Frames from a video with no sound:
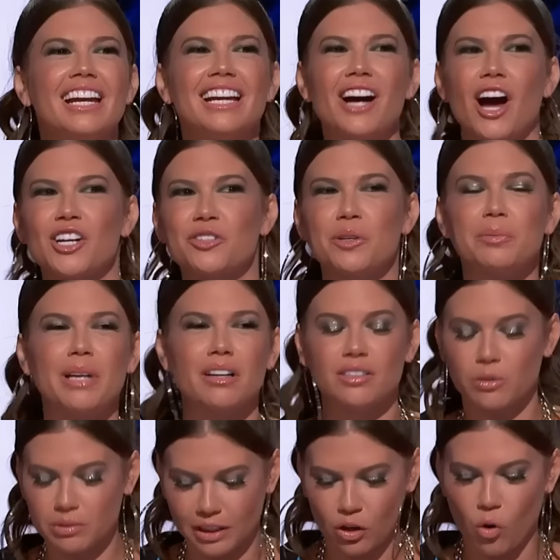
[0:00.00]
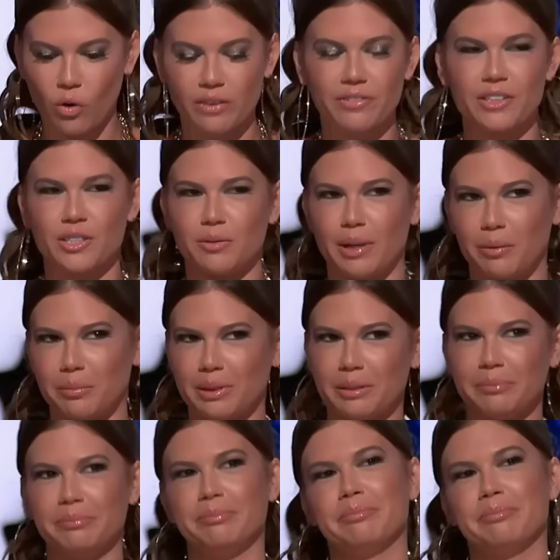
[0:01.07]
I got tripped out because there was like koi fish around me.